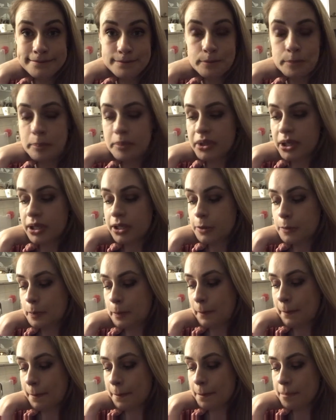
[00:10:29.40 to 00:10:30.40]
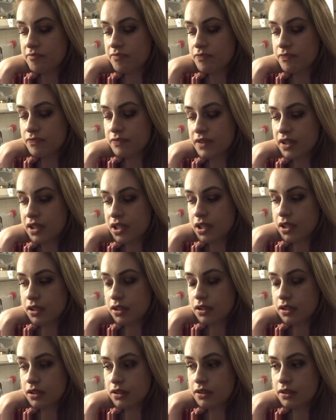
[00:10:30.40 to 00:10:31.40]
But,
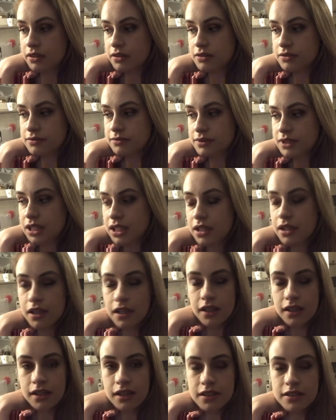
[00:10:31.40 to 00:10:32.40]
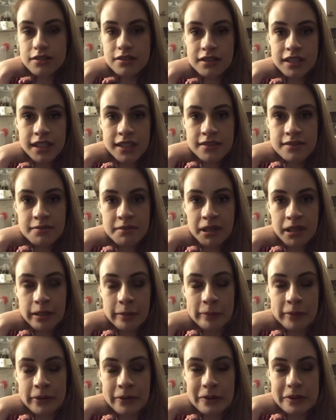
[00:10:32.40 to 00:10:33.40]
you know, today is my
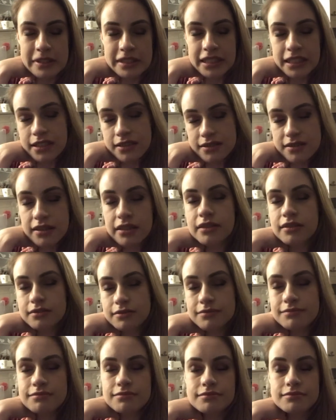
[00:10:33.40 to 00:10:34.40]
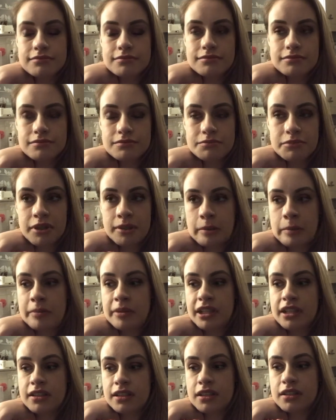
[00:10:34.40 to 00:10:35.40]
upload day, so probably
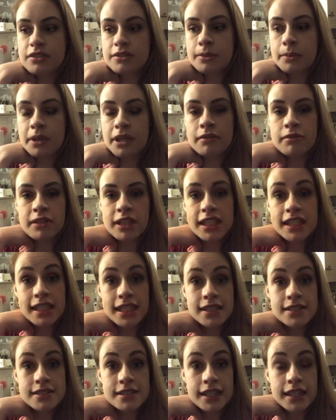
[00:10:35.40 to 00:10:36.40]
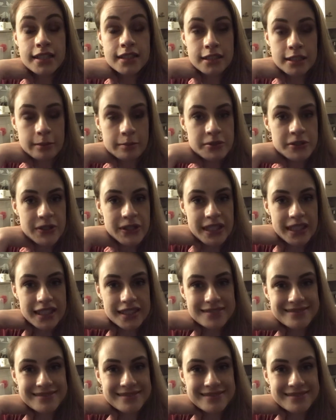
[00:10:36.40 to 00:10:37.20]
gonna do whatever it takes to get it up today.